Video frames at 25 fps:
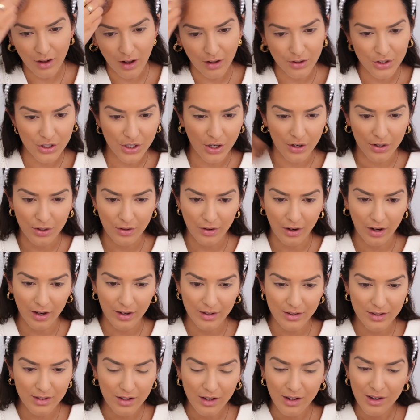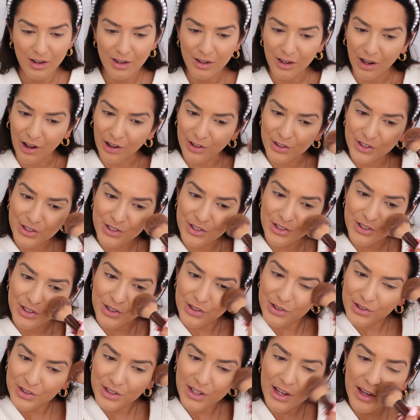I'll show you guys. I'll just
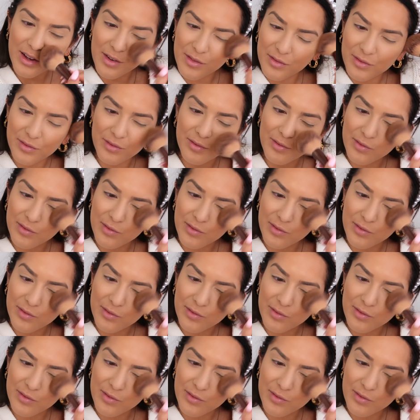use it